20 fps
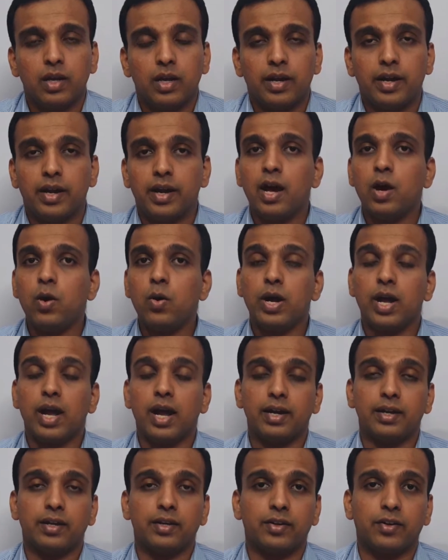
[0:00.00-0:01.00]
now
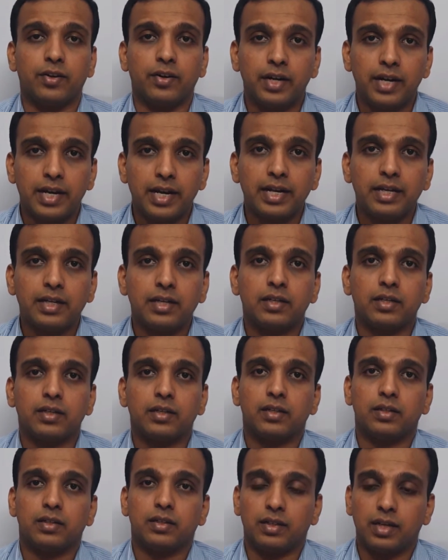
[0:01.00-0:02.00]
had a great
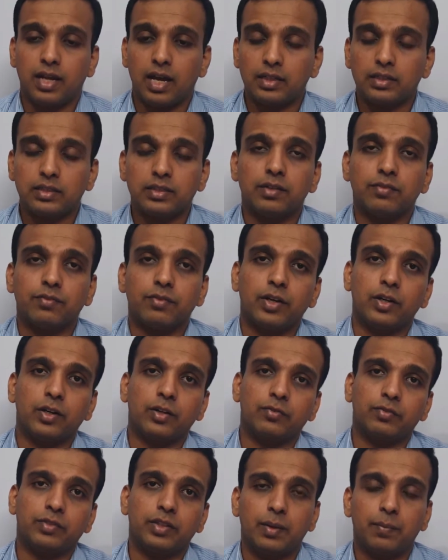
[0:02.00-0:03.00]
task in front
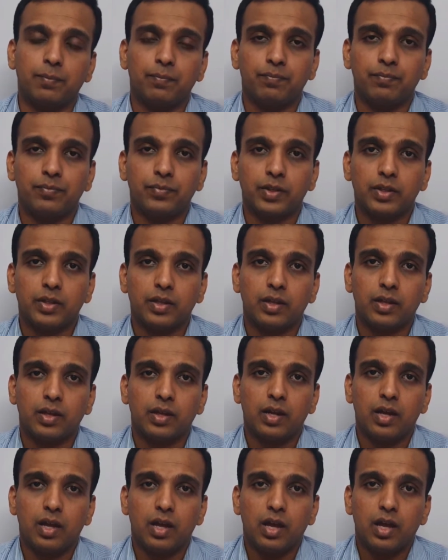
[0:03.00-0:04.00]
of them.
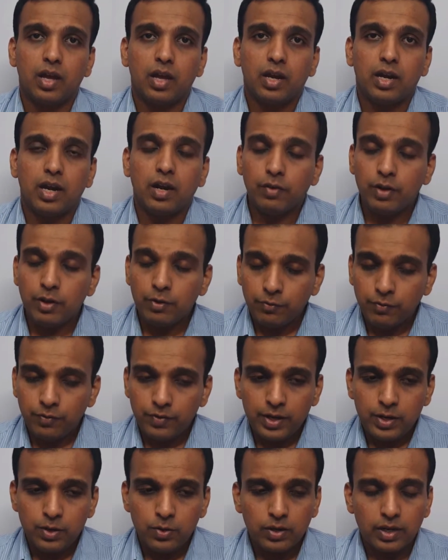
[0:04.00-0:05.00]
Now if
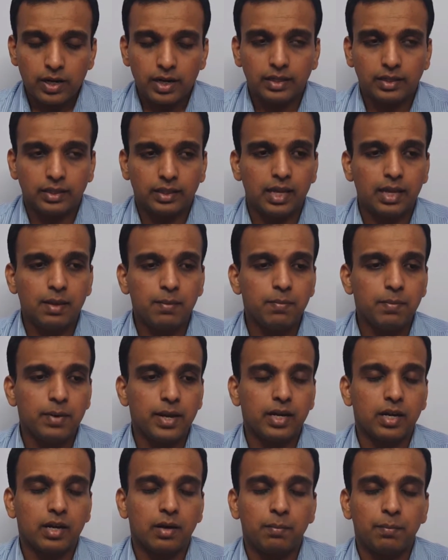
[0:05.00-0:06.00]
we look at them
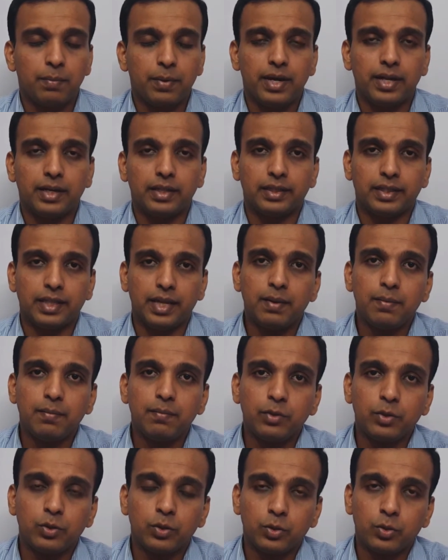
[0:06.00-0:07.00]
and compare
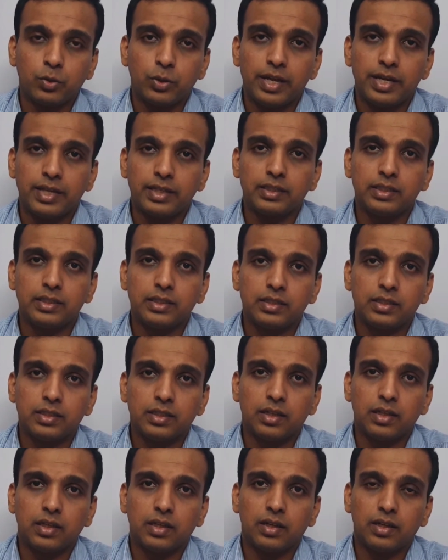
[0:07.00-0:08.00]
them to
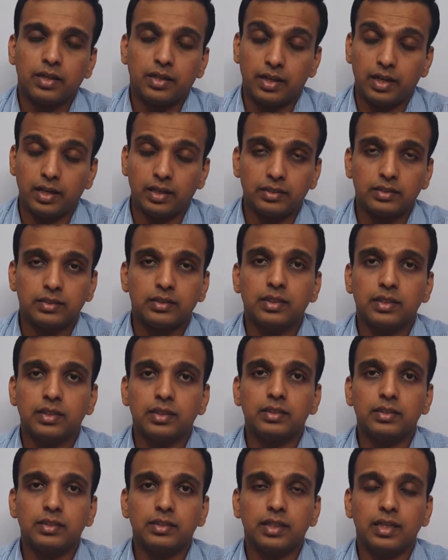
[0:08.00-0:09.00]
today's
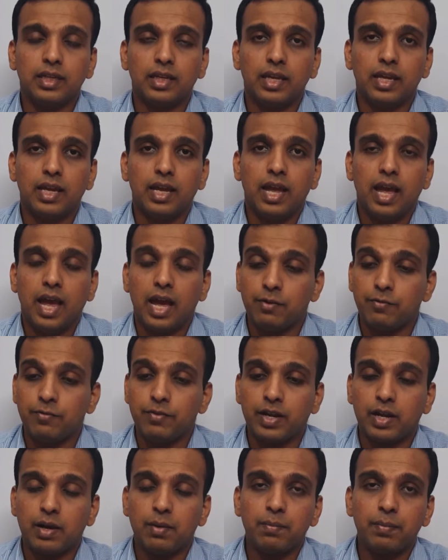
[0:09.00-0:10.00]
youngsters, and if
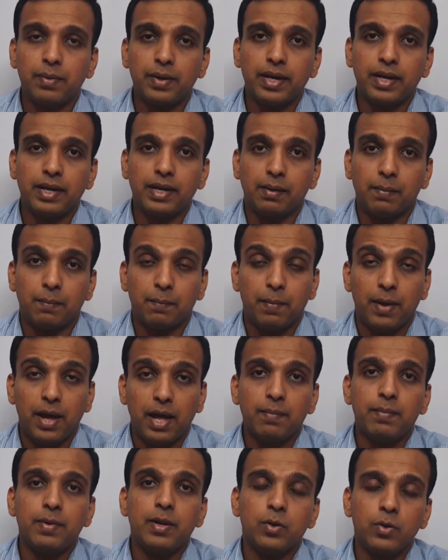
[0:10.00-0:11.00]
we compare
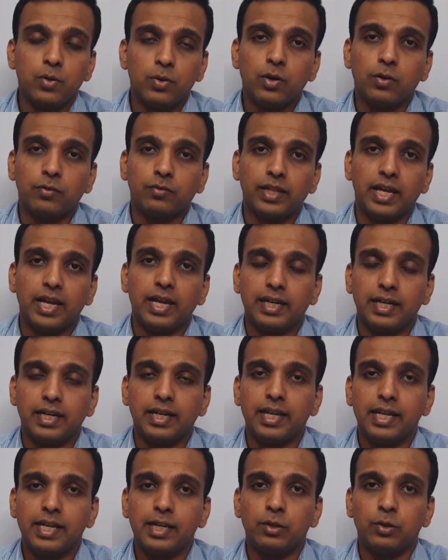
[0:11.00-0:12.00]
Babylon of that
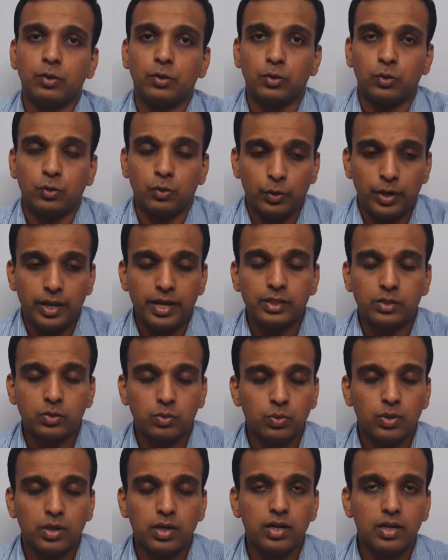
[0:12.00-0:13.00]
day to today's
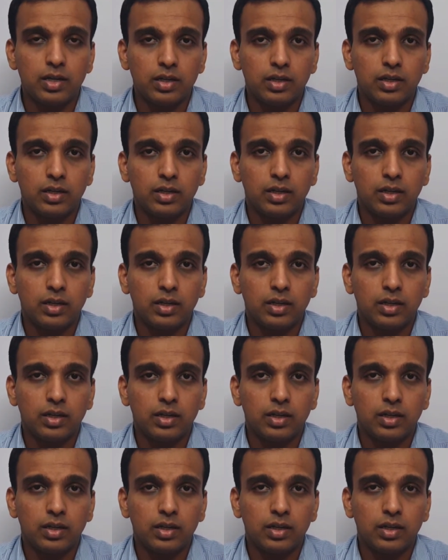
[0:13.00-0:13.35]
world,